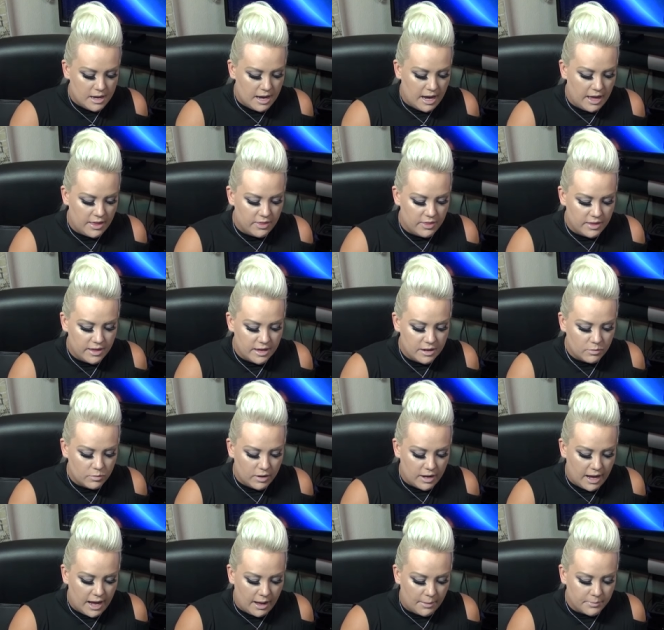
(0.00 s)
And then
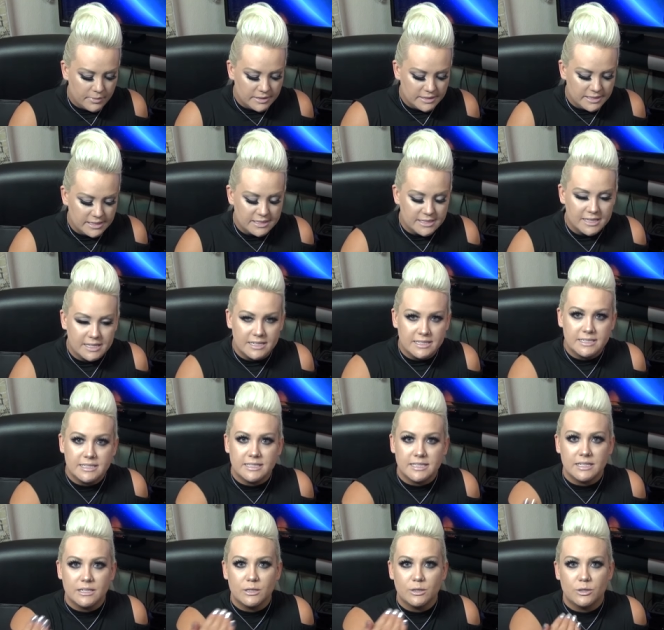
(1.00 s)
what happens is they
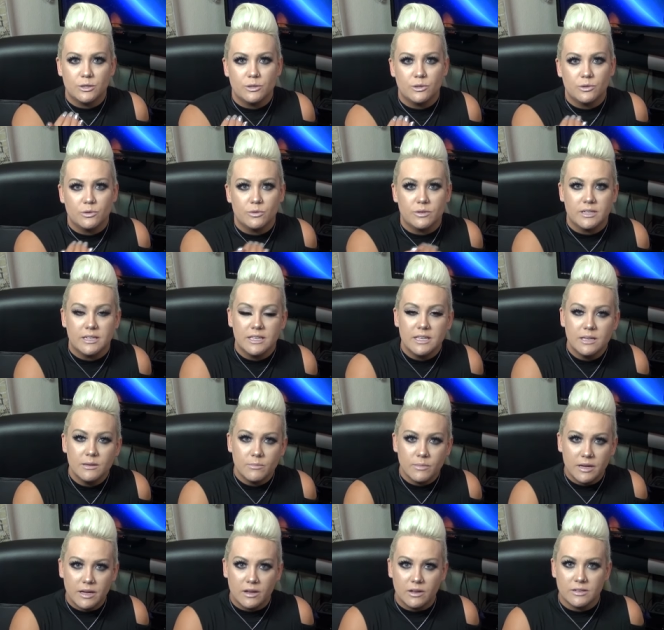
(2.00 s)
send you an
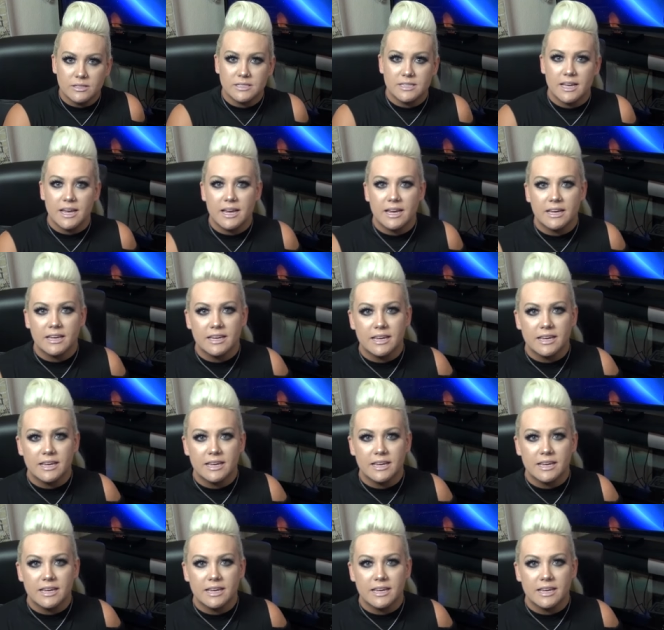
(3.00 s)
email saying,